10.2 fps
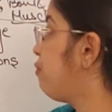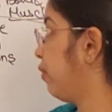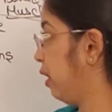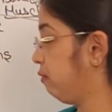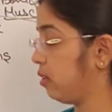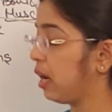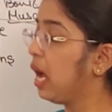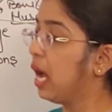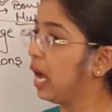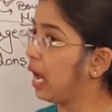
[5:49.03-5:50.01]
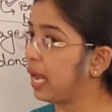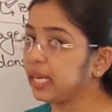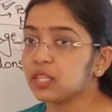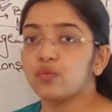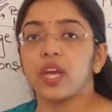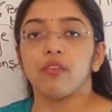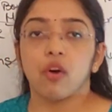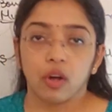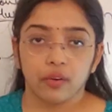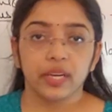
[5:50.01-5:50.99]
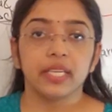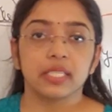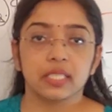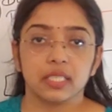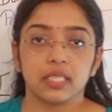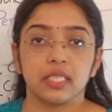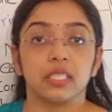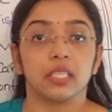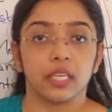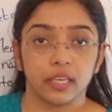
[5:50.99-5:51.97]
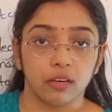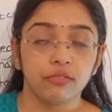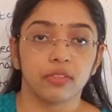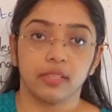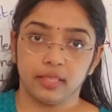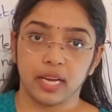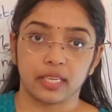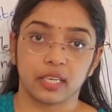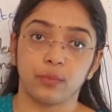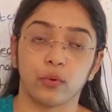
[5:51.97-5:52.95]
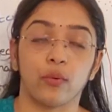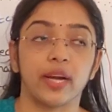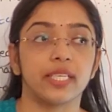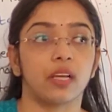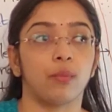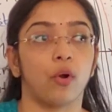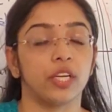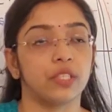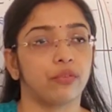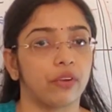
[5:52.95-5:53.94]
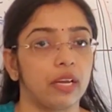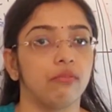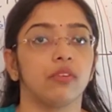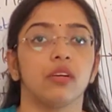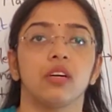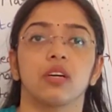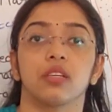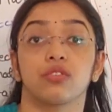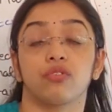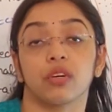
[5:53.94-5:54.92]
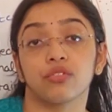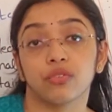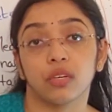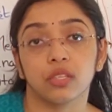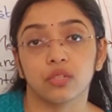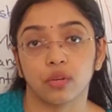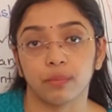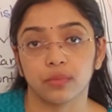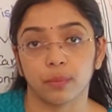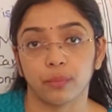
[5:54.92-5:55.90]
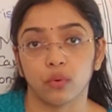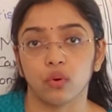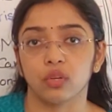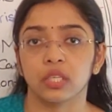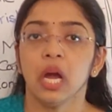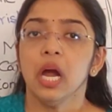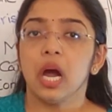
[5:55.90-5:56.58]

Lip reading: framework. I guess we have already discussed it enough that it provides our body's framework, a structural support,